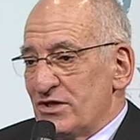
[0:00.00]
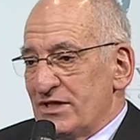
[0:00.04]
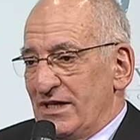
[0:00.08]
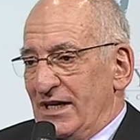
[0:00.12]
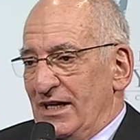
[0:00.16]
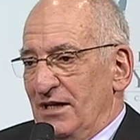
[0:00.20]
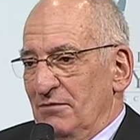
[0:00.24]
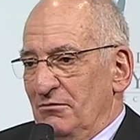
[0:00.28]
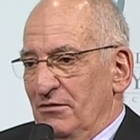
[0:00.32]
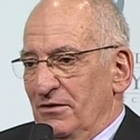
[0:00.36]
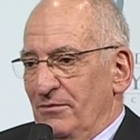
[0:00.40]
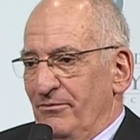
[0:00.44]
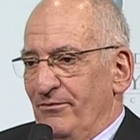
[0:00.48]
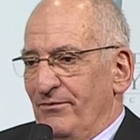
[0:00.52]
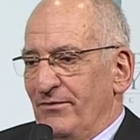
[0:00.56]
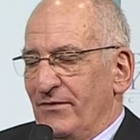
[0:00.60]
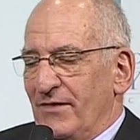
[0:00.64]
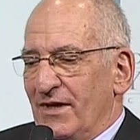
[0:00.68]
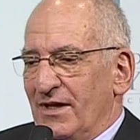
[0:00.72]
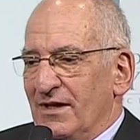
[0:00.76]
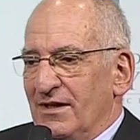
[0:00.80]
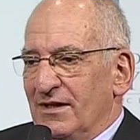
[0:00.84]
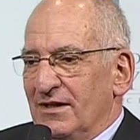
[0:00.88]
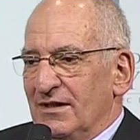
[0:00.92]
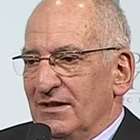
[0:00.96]
the world,
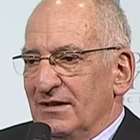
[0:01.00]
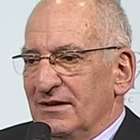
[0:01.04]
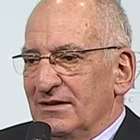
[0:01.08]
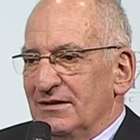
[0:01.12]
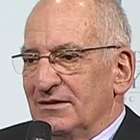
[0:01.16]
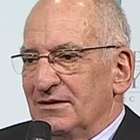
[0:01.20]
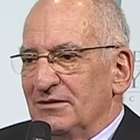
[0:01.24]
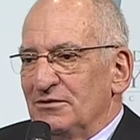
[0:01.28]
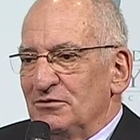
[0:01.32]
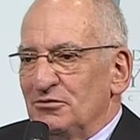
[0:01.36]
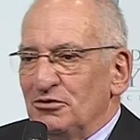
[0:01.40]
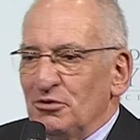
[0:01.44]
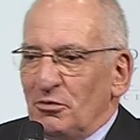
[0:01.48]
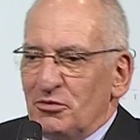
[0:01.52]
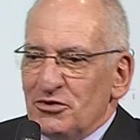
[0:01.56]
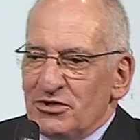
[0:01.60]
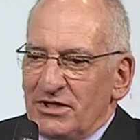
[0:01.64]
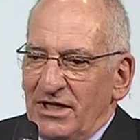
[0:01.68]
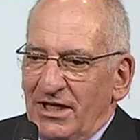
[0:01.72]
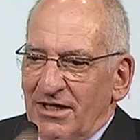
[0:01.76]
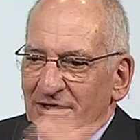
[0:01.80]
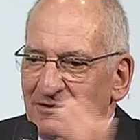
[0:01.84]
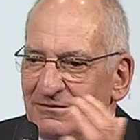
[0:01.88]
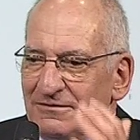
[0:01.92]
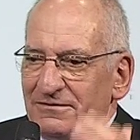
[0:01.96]
to whatever
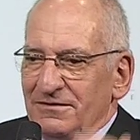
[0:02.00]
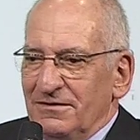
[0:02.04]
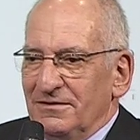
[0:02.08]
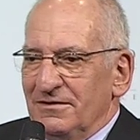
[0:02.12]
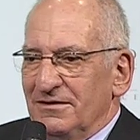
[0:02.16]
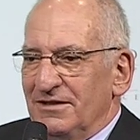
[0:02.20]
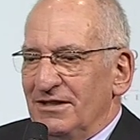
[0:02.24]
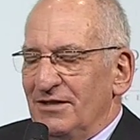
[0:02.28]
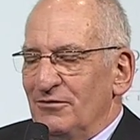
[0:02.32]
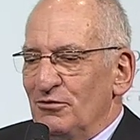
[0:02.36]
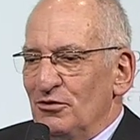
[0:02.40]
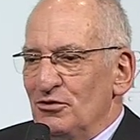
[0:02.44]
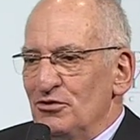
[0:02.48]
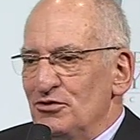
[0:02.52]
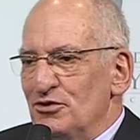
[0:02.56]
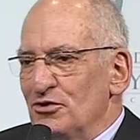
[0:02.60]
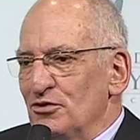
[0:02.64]
be their color,